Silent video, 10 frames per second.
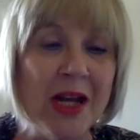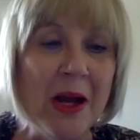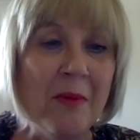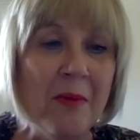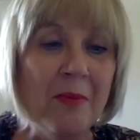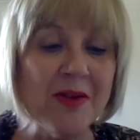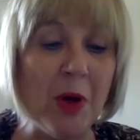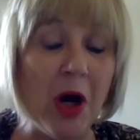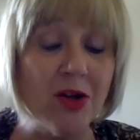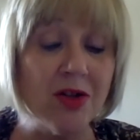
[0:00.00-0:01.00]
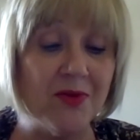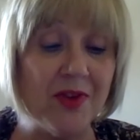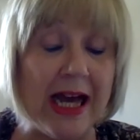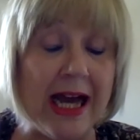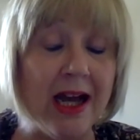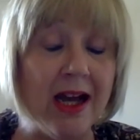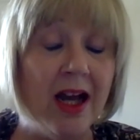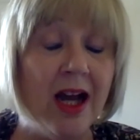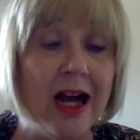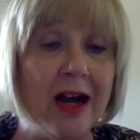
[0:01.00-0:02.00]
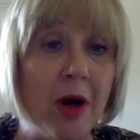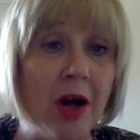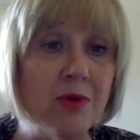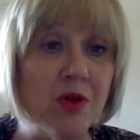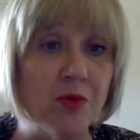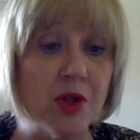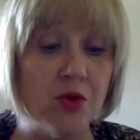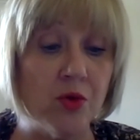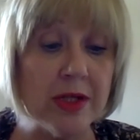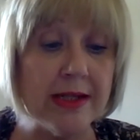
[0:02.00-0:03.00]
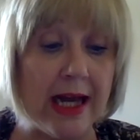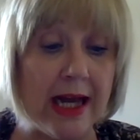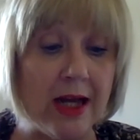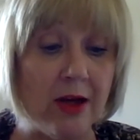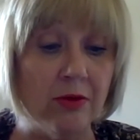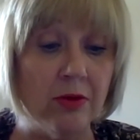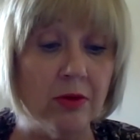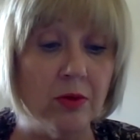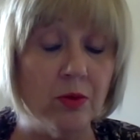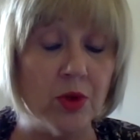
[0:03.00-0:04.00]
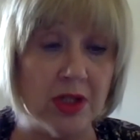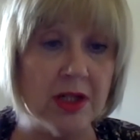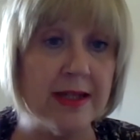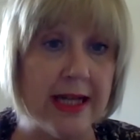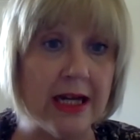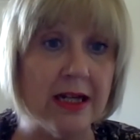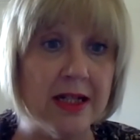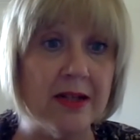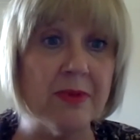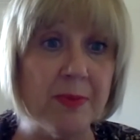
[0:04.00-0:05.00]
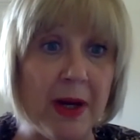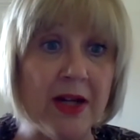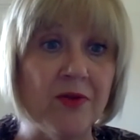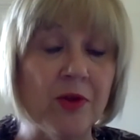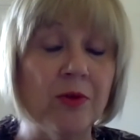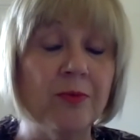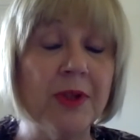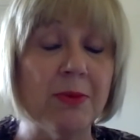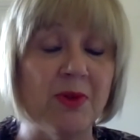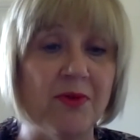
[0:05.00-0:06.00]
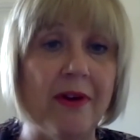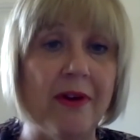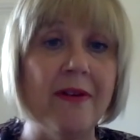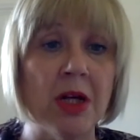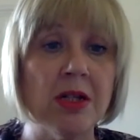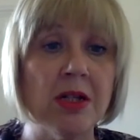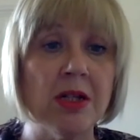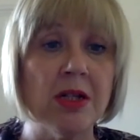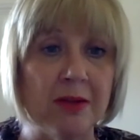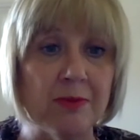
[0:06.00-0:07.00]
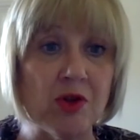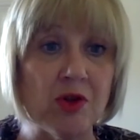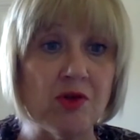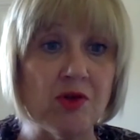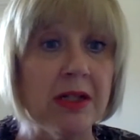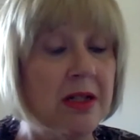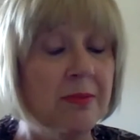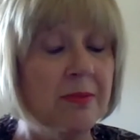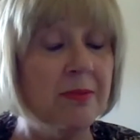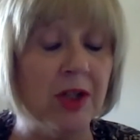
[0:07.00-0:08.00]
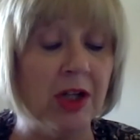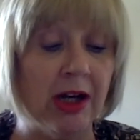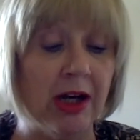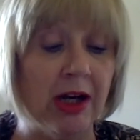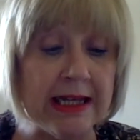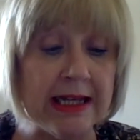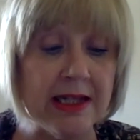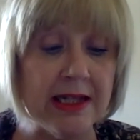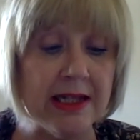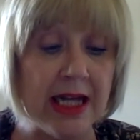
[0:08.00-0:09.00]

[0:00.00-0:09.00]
But as part of that, I was always taught a sale wasn't a sale until it was paid for. That was very much something that was drummed into me, if you like, at that stage.